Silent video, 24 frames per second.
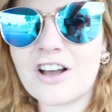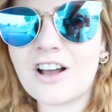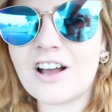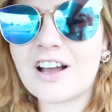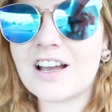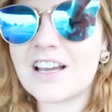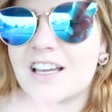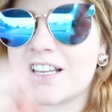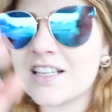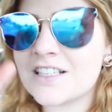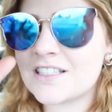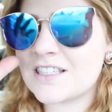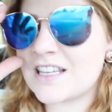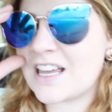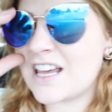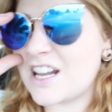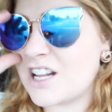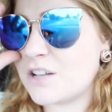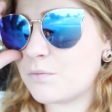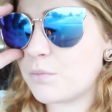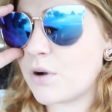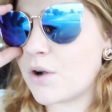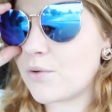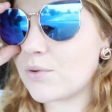guys.
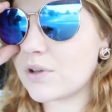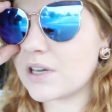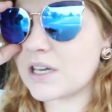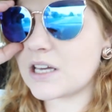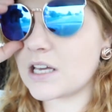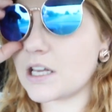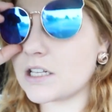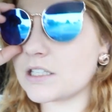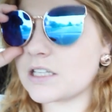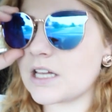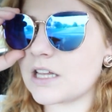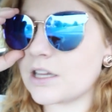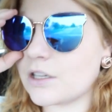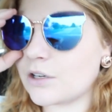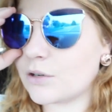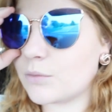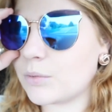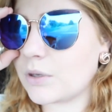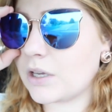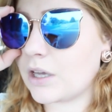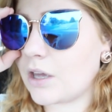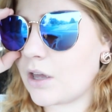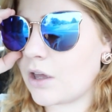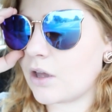It probably is a little
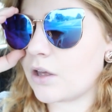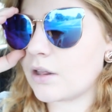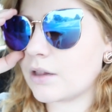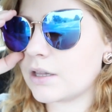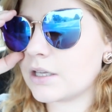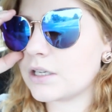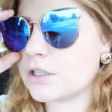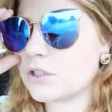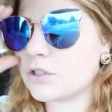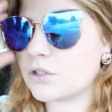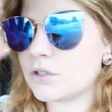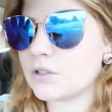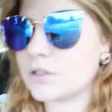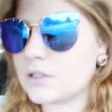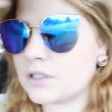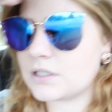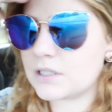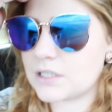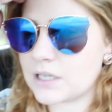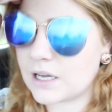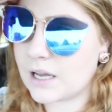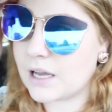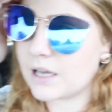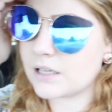bit early to
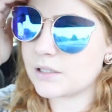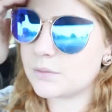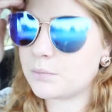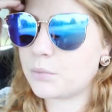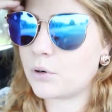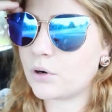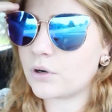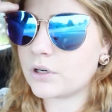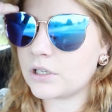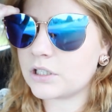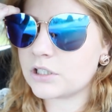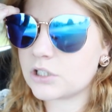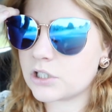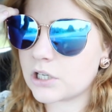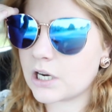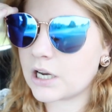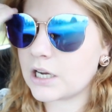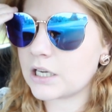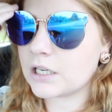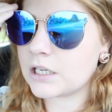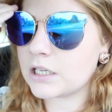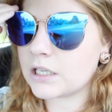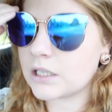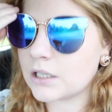start potty
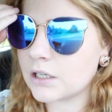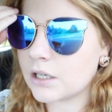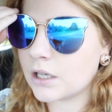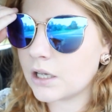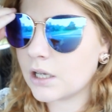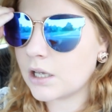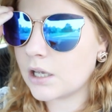training.